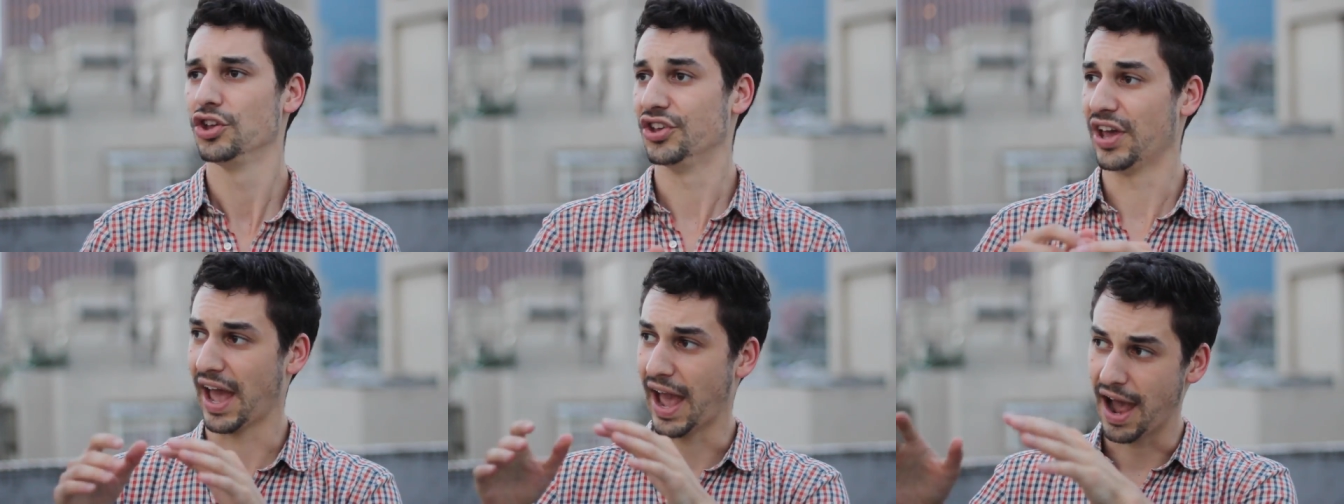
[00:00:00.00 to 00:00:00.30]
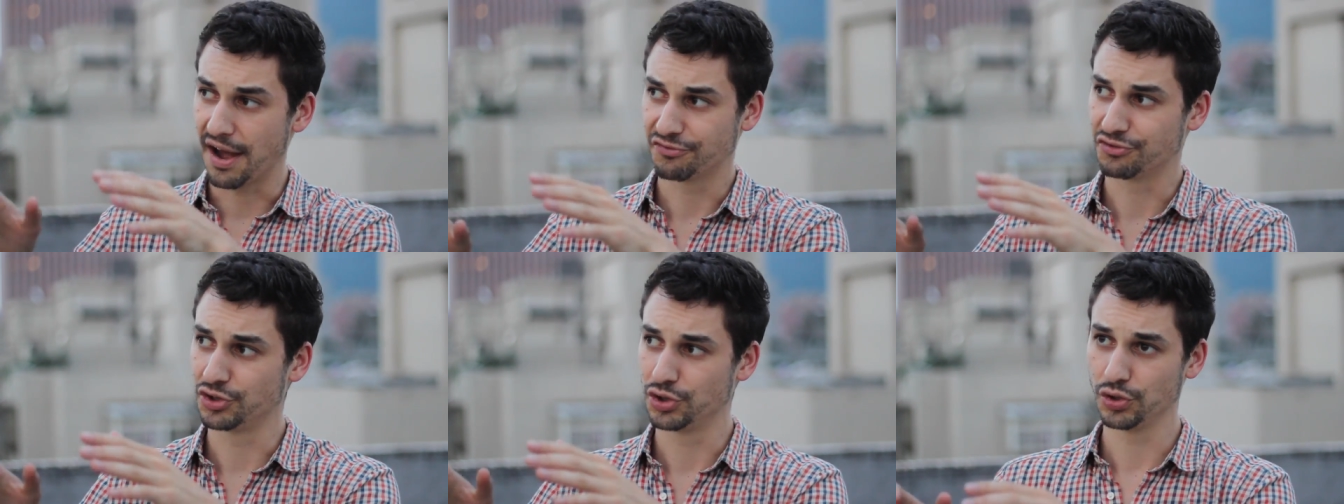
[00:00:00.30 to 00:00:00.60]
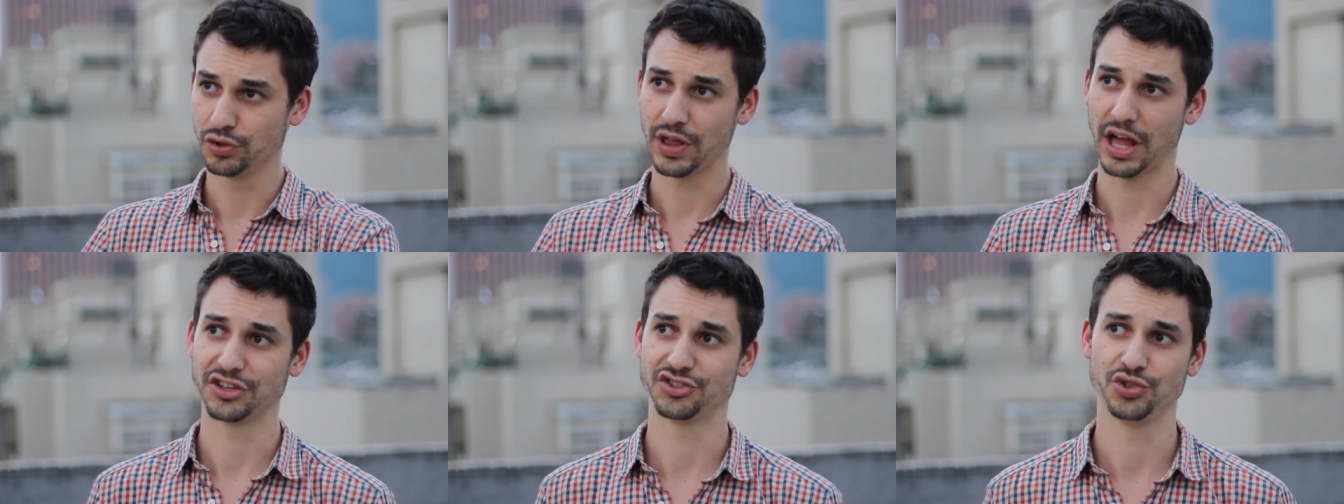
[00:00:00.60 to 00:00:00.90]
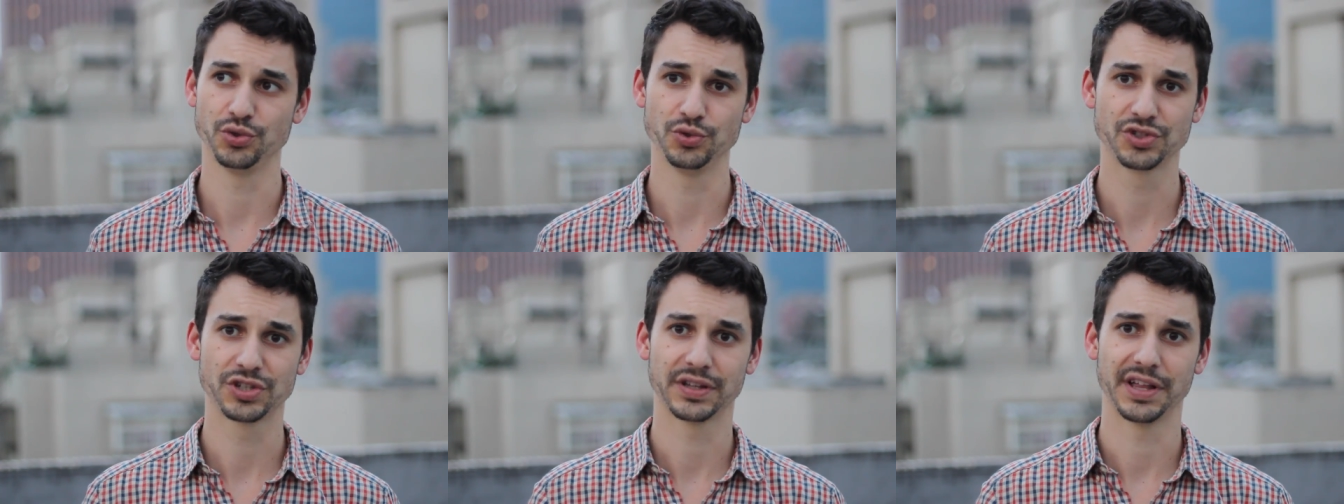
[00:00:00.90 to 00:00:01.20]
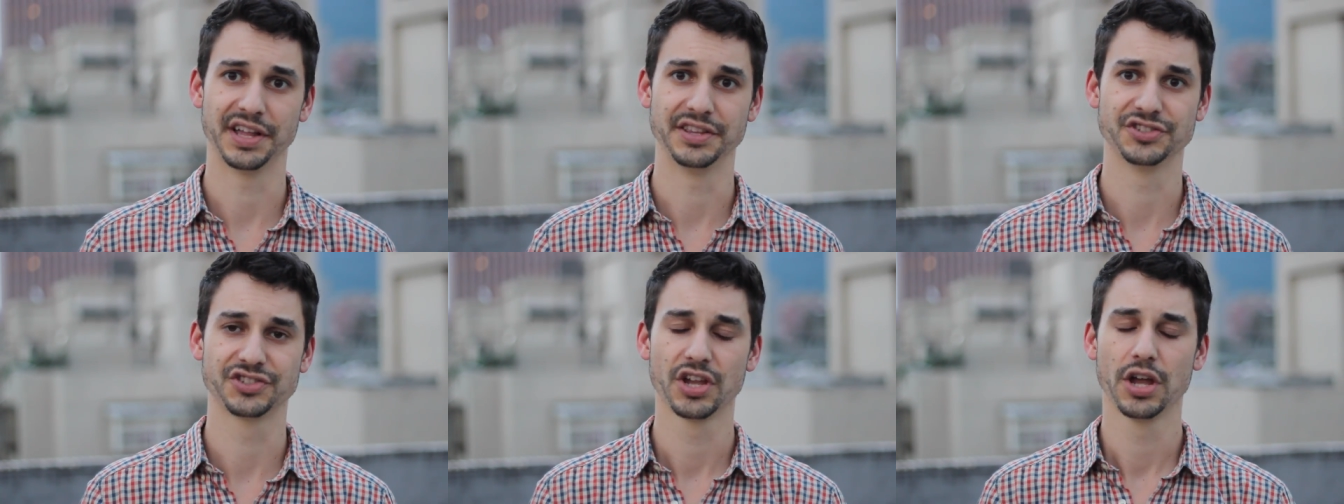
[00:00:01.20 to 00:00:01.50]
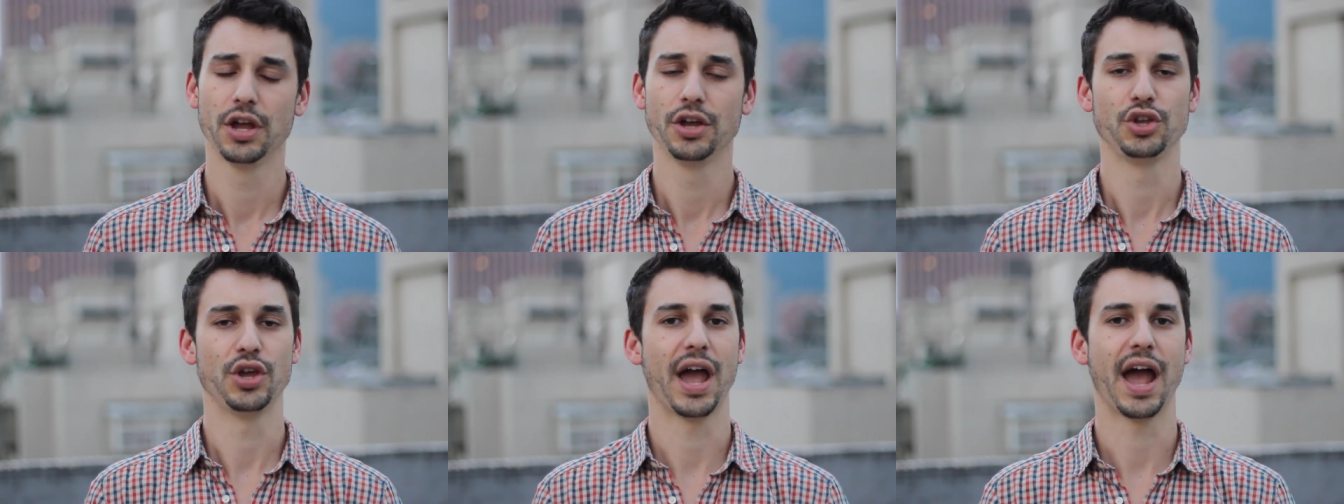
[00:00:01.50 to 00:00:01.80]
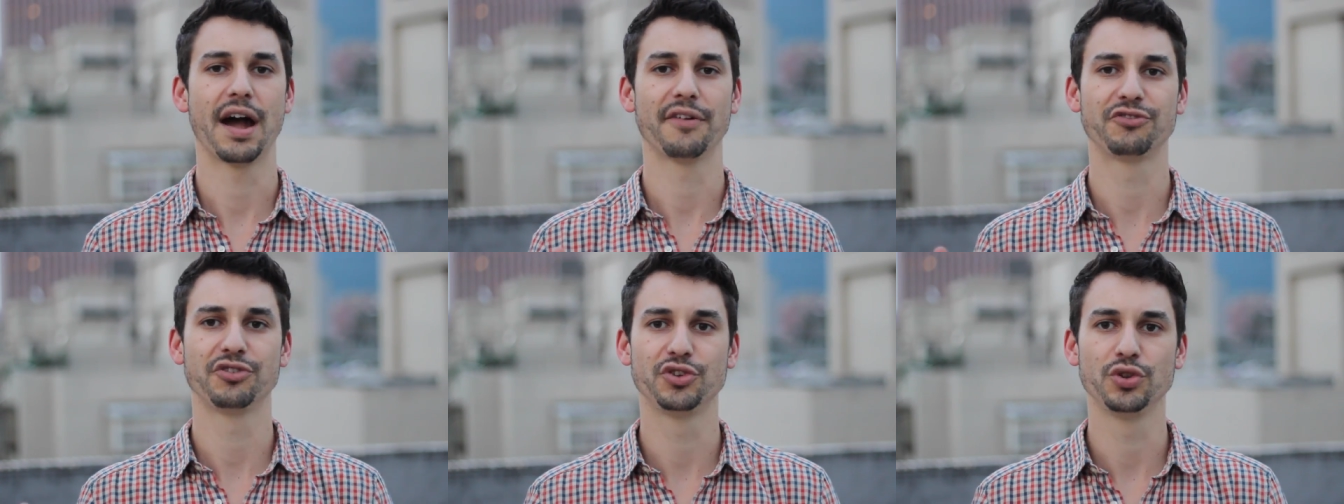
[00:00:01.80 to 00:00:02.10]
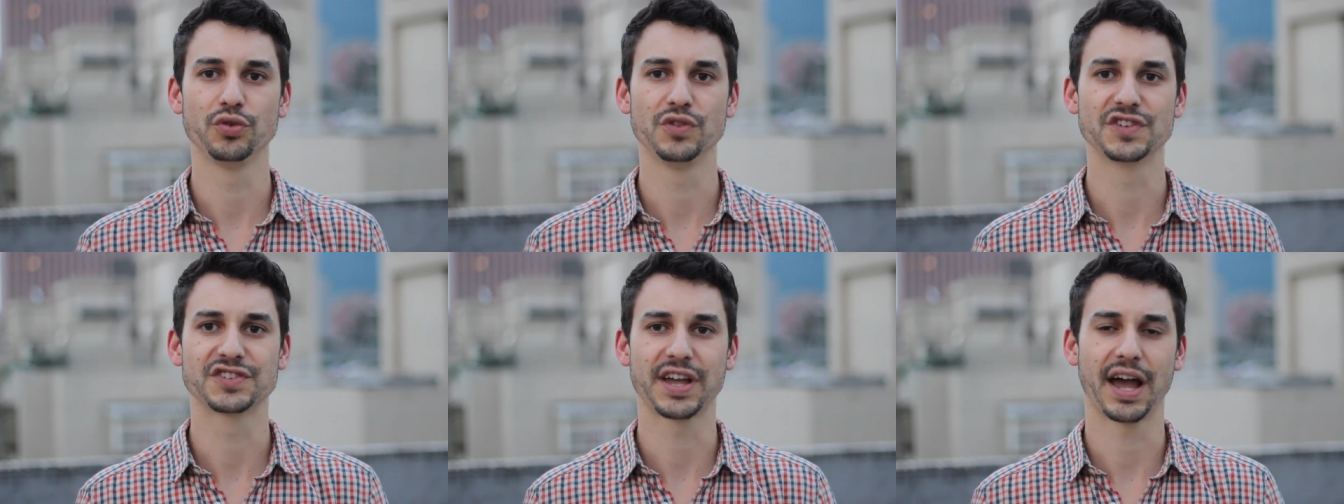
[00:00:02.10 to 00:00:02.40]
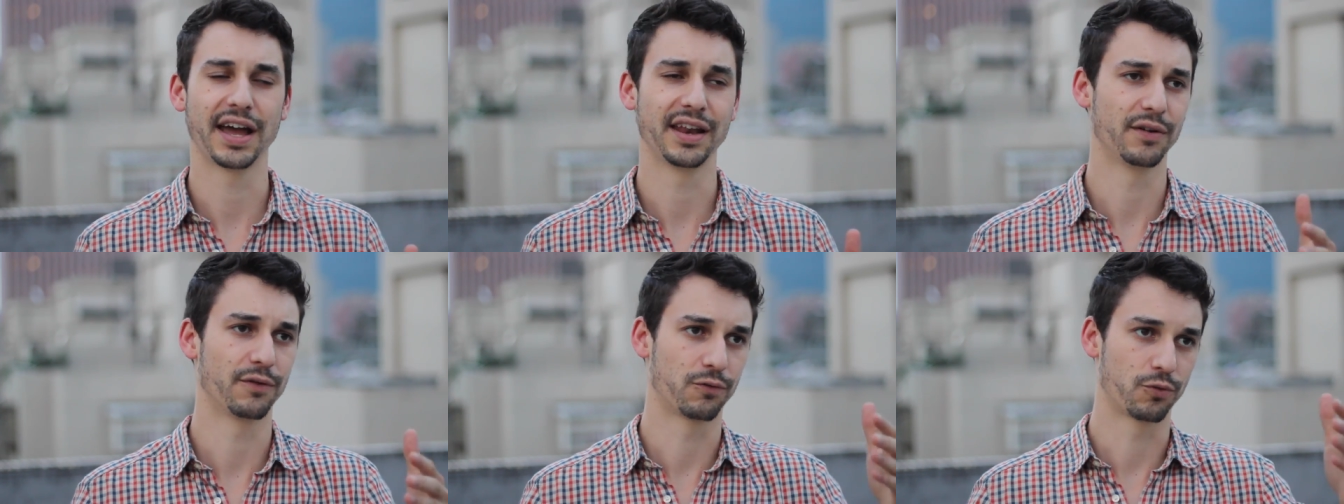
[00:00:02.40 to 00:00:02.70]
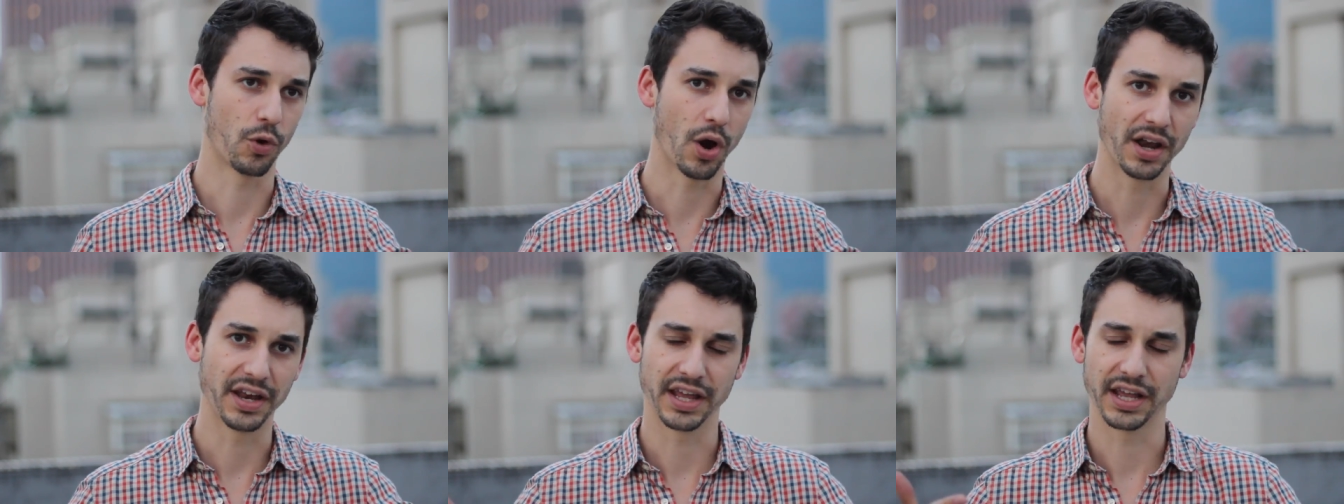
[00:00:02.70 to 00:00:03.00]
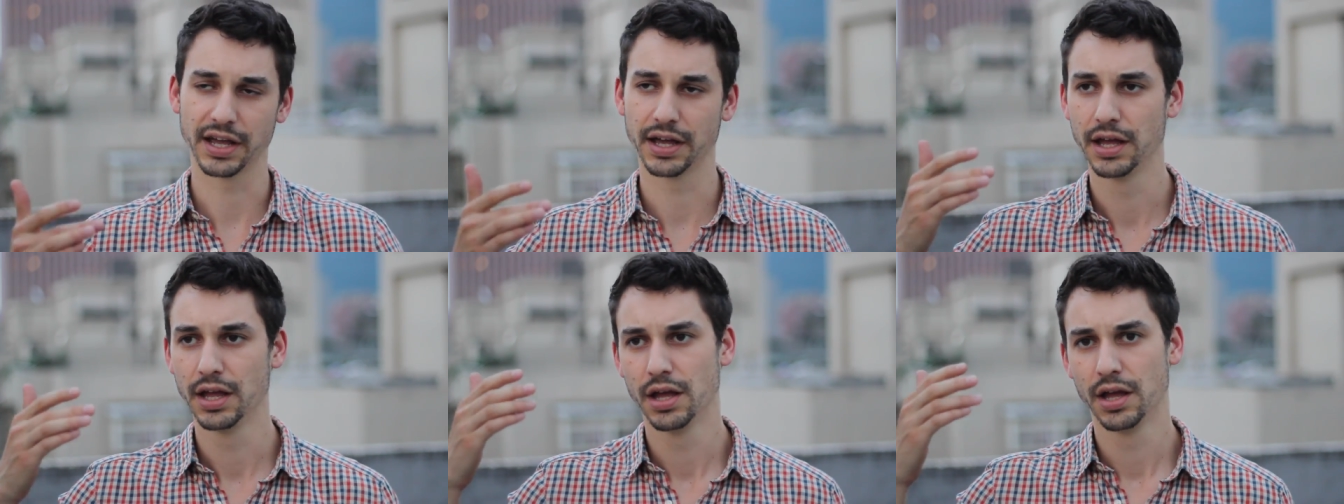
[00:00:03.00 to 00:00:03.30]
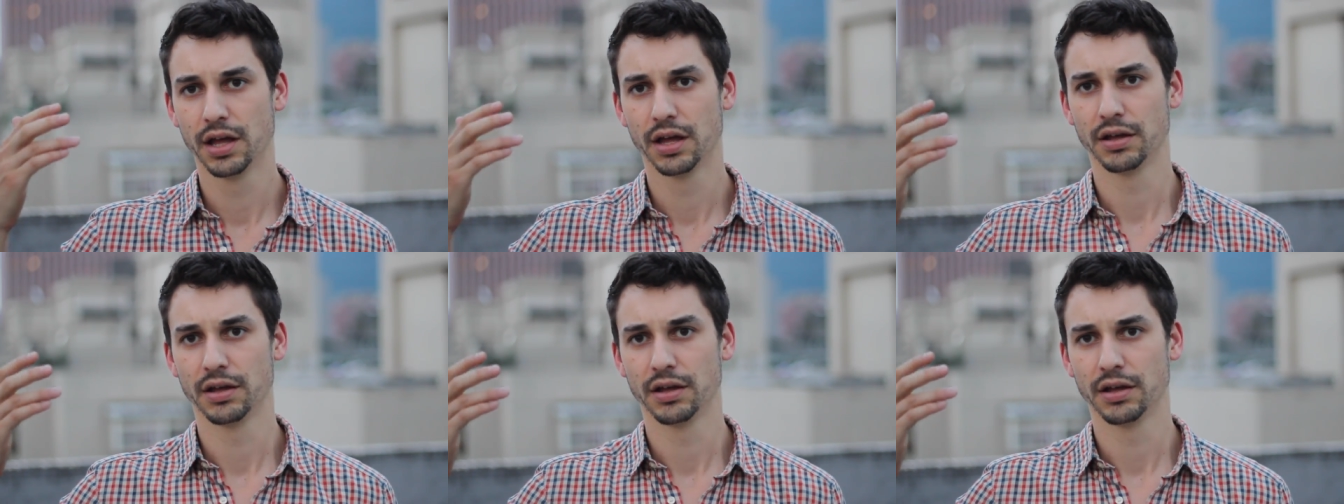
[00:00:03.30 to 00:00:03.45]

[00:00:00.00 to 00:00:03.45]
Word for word: you have to do that juice cleanse, you have to do this kind of running